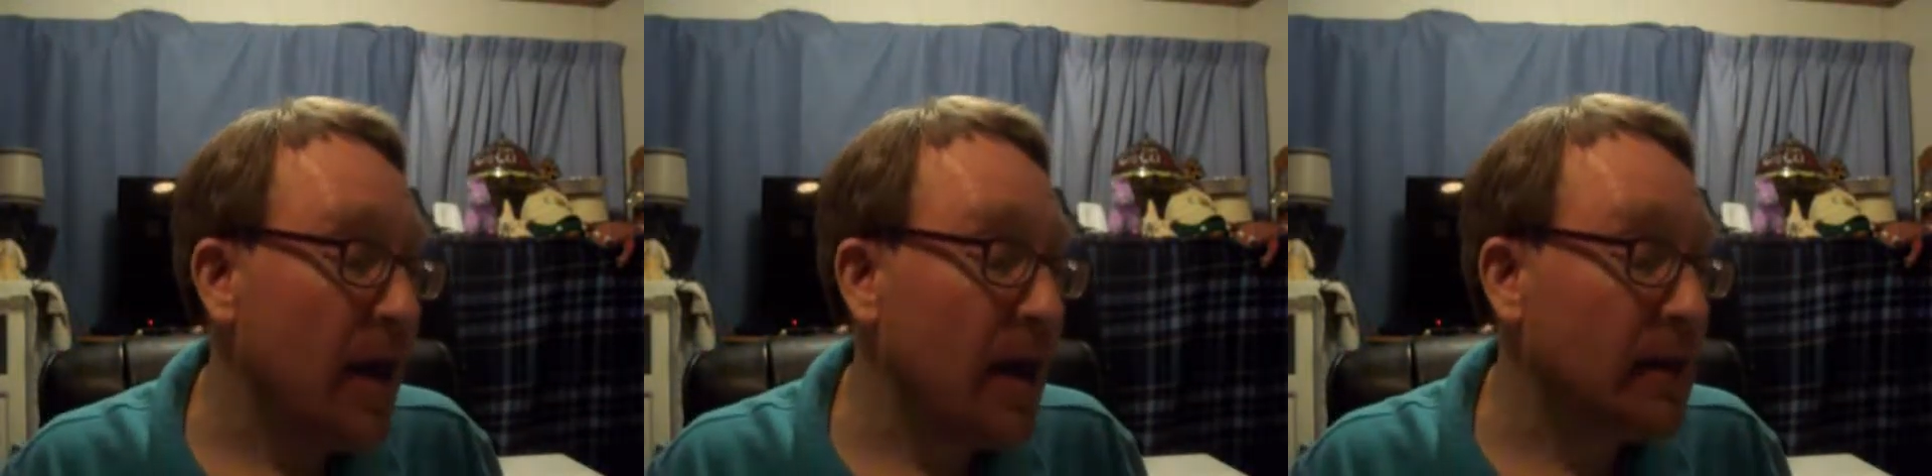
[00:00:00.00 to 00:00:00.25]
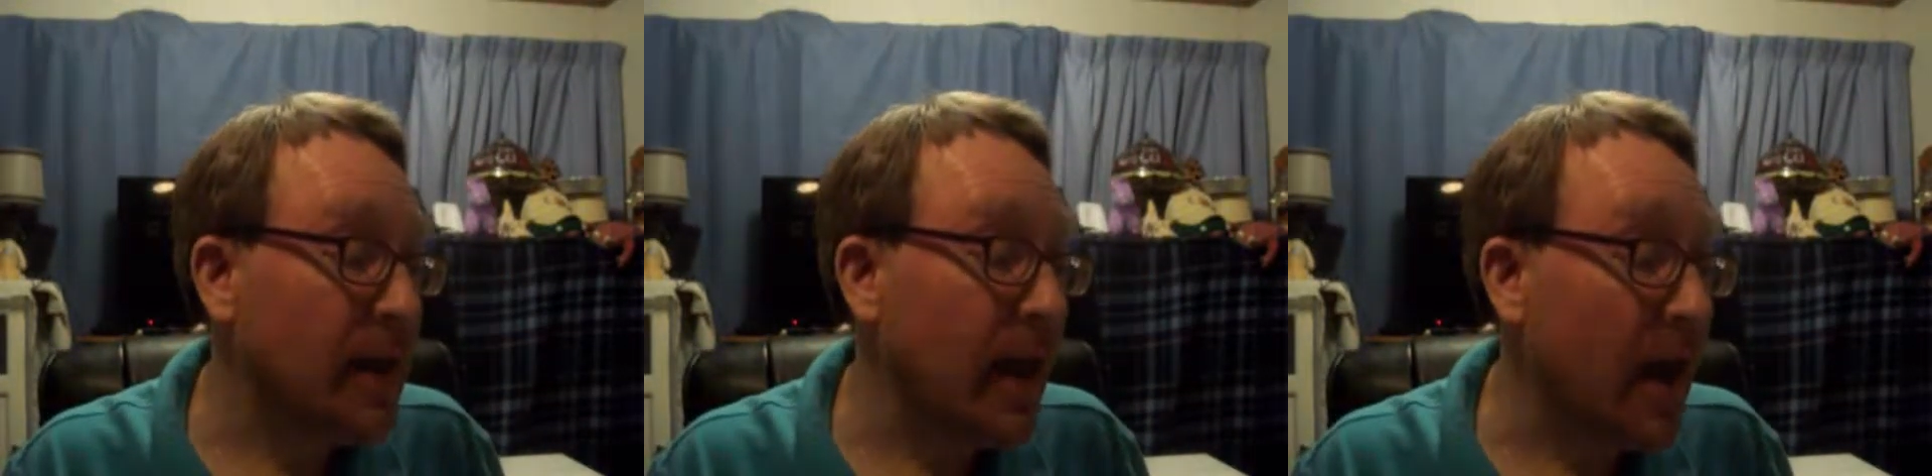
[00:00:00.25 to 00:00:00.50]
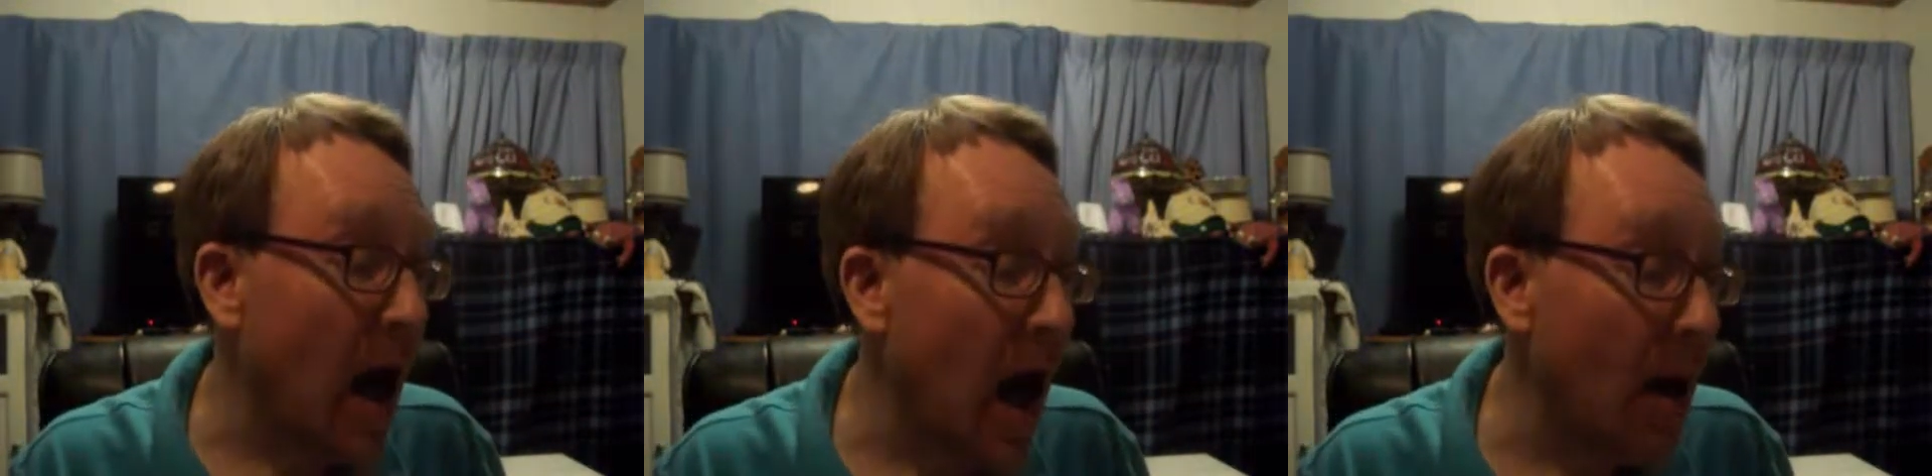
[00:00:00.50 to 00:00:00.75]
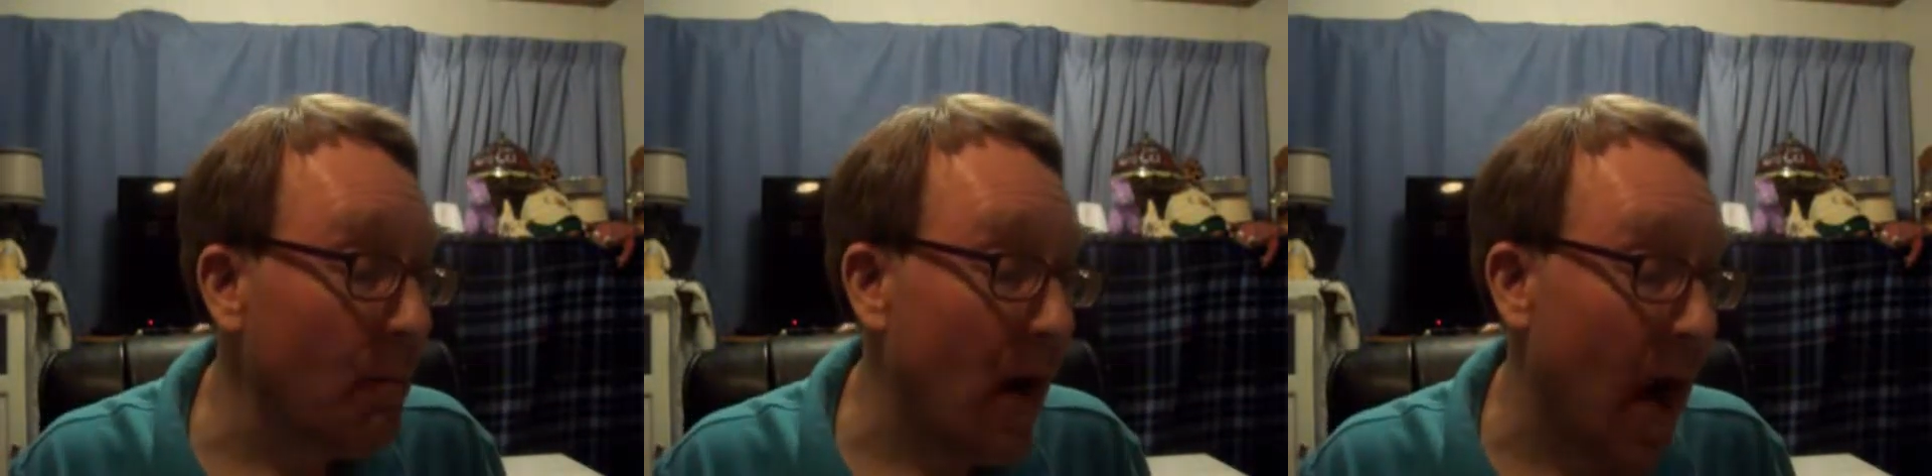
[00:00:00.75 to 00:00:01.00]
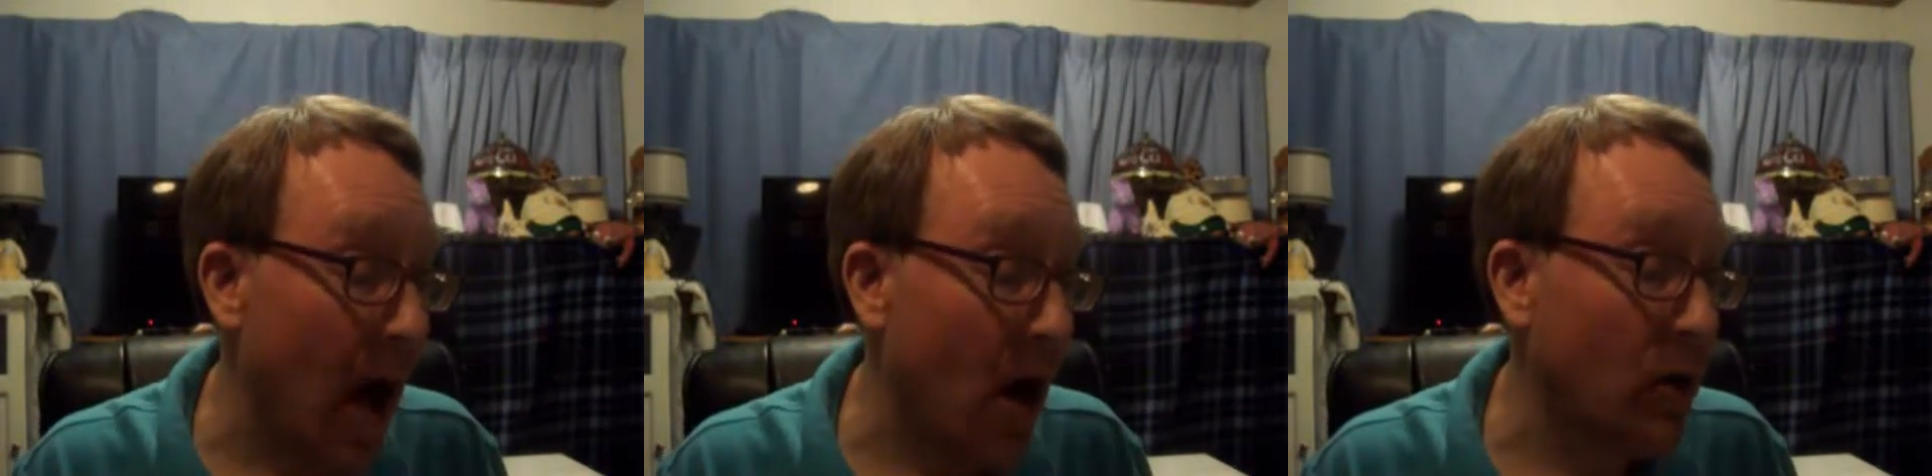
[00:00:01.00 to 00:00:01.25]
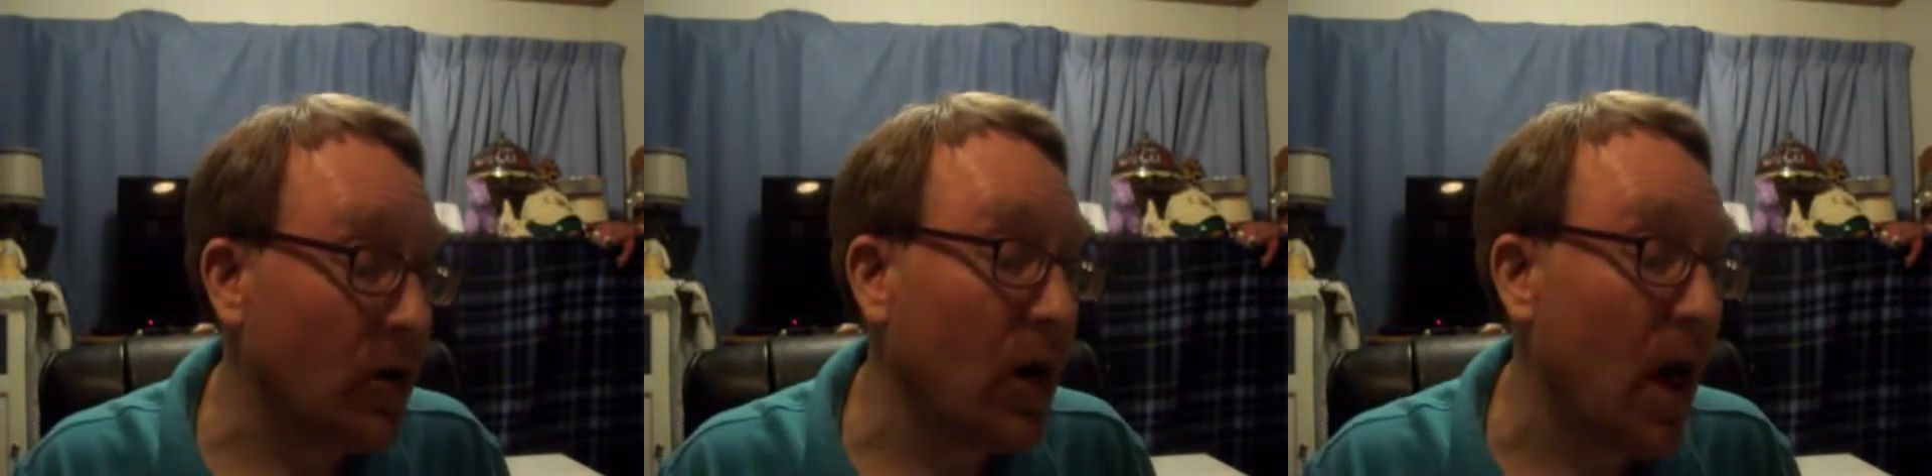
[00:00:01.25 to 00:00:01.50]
is a compound